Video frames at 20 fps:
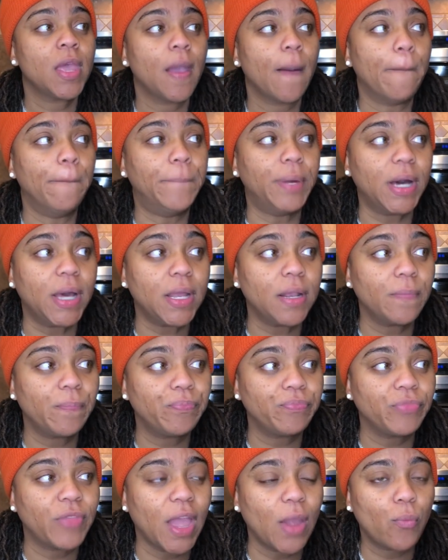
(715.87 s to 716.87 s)
But
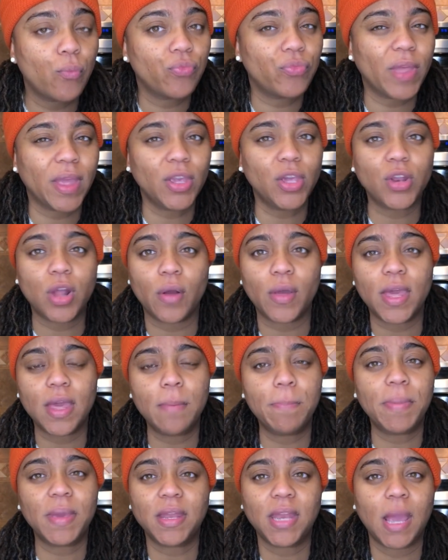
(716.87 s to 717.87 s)
that you know,
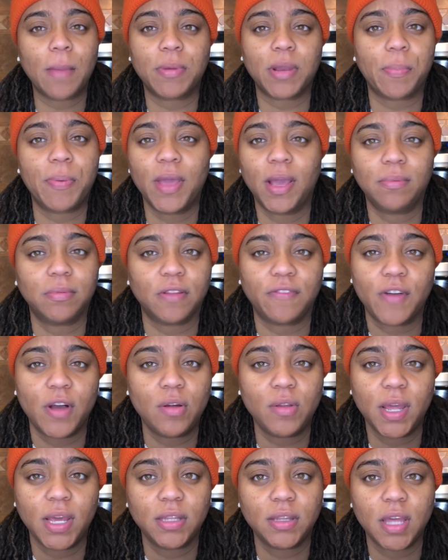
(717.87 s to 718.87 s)
him being able to pick up the phone
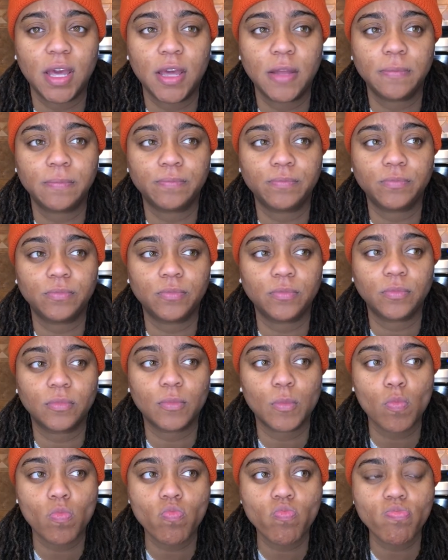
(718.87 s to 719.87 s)
like that
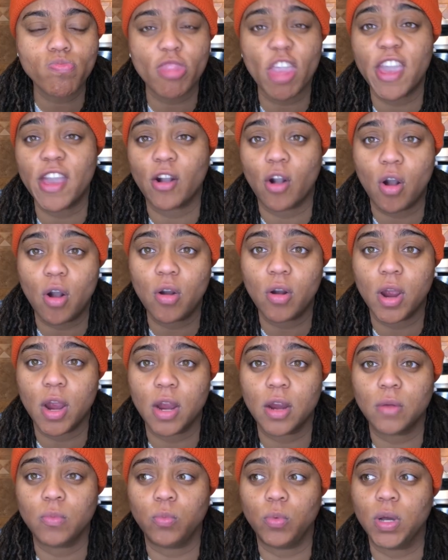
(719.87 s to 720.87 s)
and call
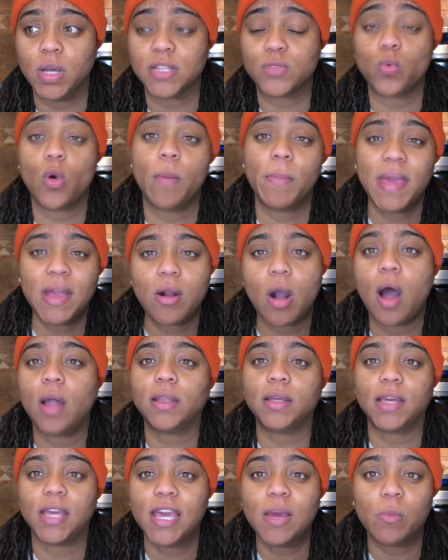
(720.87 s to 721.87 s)
her was, well, me
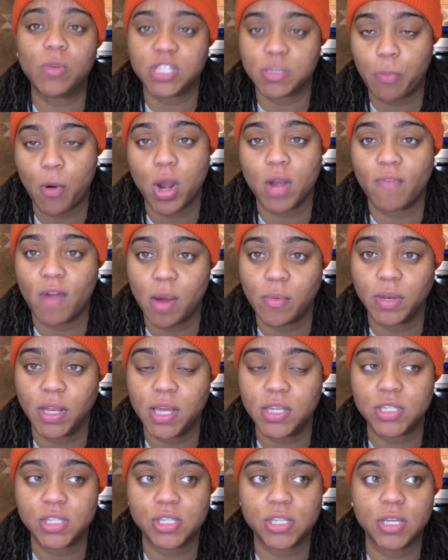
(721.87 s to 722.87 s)
calling him was a part of our
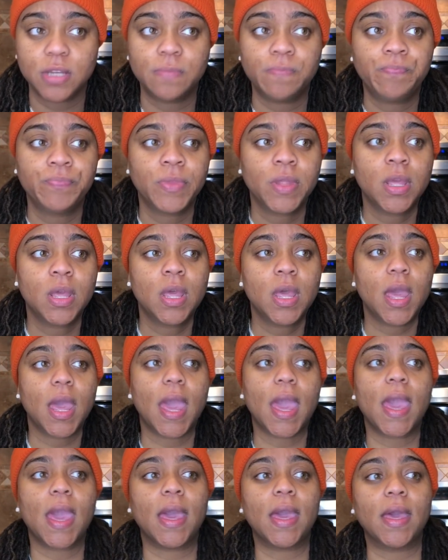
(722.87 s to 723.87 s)
relationship.
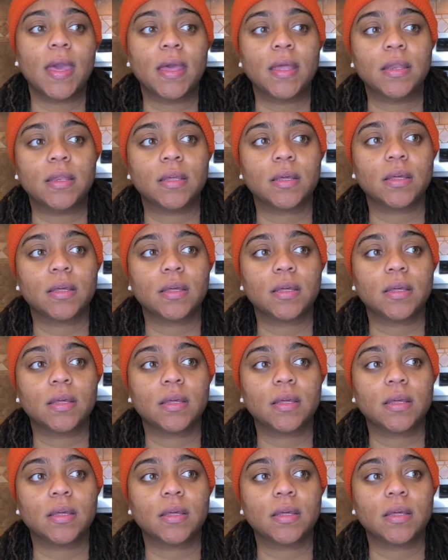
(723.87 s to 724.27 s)
And